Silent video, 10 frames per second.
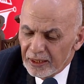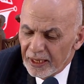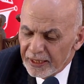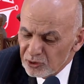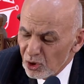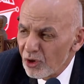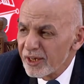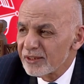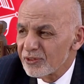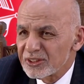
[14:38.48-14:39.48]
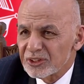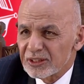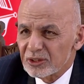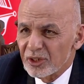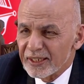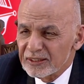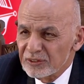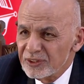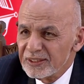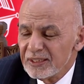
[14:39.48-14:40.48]
Ignoring regional
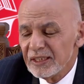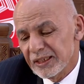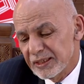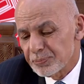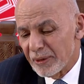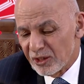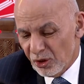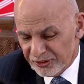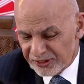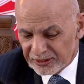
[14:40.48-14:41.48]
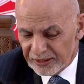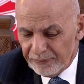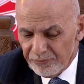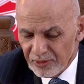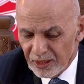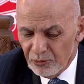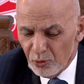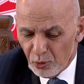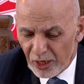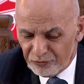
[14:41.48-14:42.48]
connectivity has been costly, and we
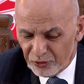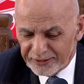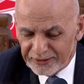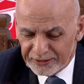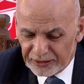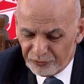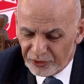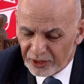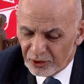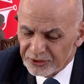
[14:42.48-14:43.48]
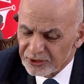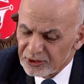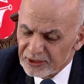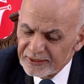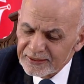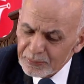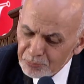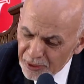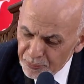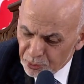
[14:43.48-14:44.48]
will avoid it at every cost.
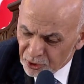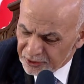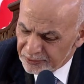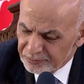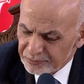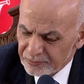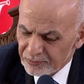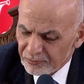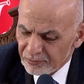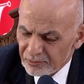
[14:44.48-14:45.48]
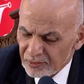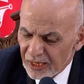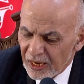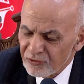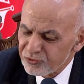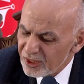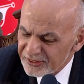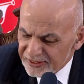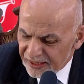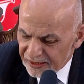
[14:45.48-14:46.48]
Simply put,
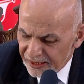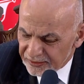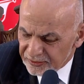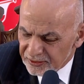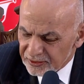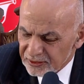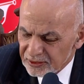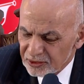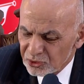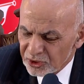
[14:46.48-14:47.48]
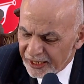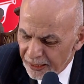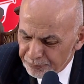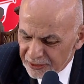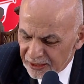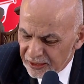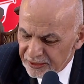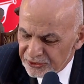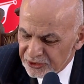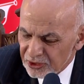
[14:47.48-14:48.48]
Afghans neglected to
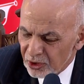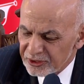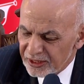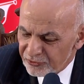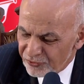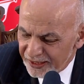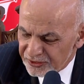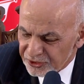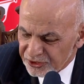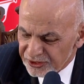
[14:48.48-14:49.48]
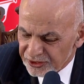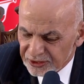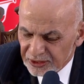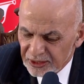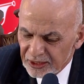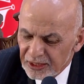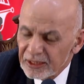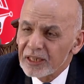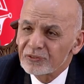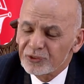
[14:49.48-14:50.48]
capitalize on the advantages
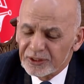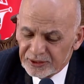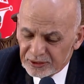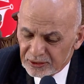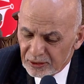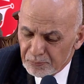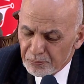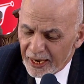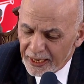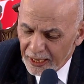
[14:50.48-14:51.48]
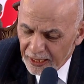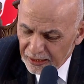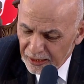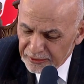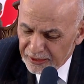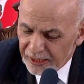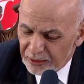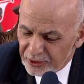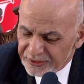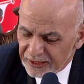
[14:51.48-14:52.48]
conferred by aligning
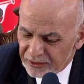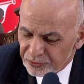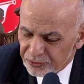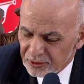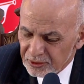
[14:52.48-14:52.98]
ourselves